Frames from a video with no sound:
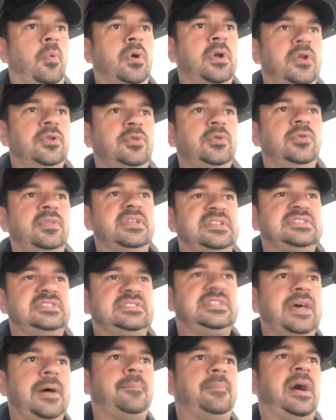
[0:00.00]
to do this
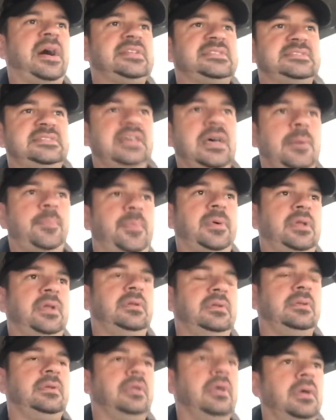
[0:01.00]
step by step,
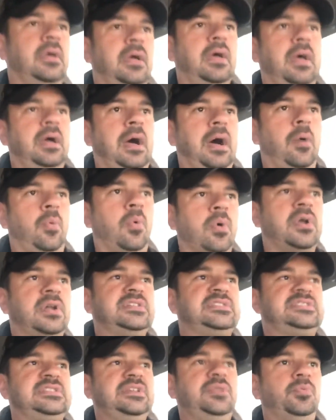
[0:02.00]
and I want to
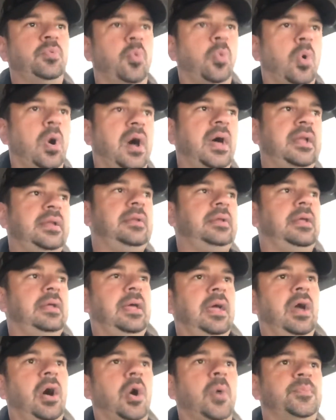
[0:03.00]
see what
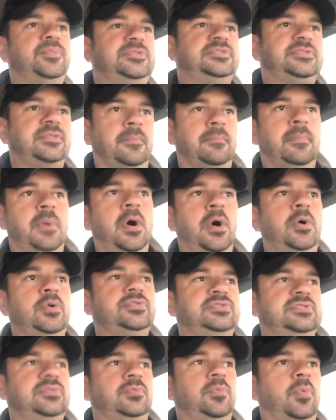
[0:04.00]
helps the
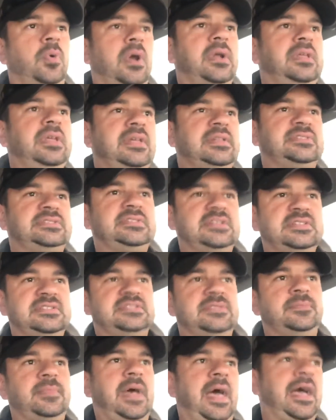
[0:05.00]
most and what gets us
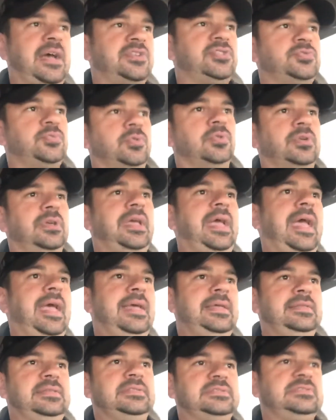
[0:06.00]
some actual
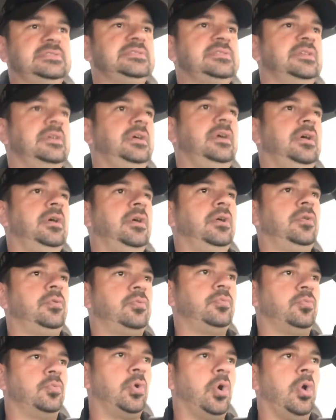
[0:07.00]
gains
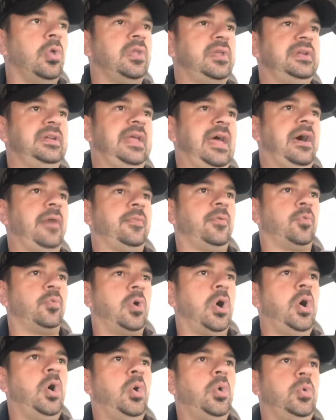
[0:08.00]
rolling down the
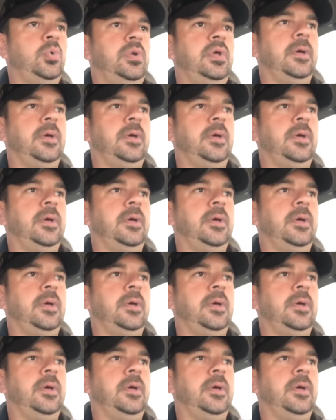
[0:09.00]
road.